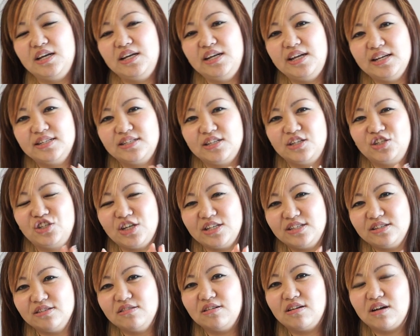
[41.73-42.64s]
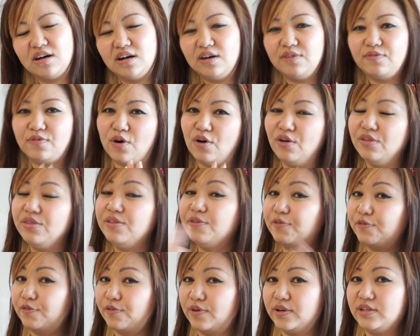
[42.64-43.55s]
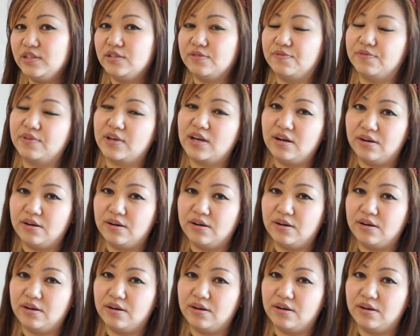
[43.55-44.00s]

it has a gentle curve on the front